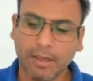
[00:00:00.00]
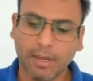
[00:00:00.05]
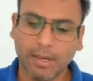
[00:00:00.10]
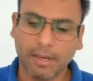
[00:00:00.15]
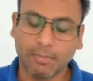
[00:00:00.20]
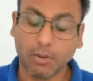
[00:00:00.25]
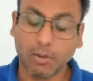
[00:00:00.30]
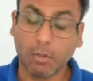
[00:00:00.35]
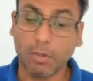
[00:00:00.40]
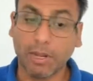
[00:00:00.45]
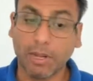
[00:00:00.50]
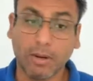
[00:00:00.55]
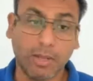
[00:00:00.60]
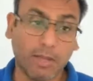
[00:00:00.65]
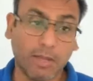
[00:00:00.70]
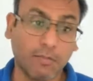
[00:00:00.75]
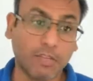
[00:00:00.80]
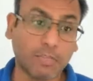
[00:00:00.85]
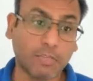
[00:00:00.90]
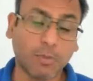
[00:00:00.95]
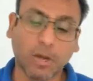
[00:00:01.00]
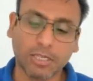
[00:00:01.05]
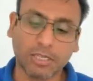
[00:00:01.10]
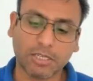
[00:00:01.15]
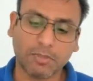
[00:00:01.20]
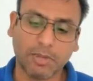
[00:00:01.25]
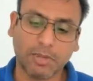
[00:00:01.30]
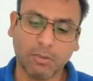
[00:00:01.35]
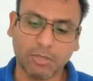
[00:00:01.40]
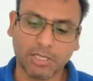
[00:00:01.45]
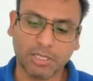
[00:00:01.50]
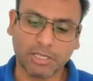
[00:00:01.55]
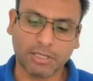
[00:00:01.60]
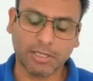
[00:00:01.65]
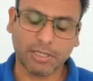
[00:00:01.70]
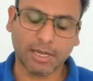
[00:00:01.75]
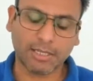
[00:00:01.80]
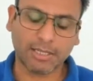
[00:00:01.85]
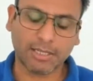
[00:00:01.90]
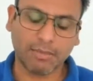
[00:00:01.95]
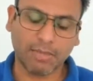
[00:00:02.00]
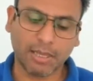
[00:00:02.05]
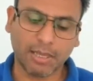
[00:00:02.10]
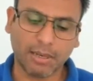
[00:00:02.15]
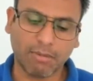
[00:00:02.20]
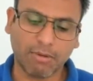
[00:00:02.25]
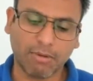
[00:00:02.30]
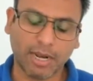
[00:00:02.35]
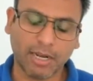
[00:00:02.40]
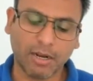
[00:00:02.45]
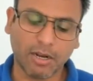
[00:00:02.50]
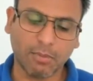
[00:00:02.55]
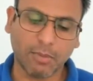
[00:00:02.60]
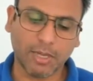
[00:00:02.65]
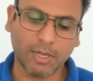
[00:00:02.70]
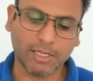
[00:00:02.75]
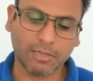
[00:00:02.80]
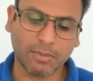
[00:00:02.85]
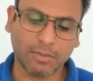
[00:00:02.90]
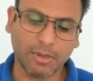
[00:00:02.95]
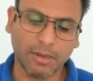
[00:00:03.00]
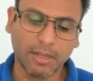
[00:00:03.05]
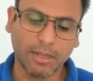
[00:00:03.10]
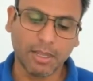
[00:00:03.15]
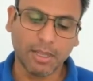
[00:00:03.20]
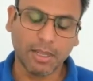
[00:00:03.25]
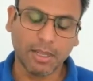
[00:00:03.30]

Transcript: probably, if it's possible, which is not something right now possible,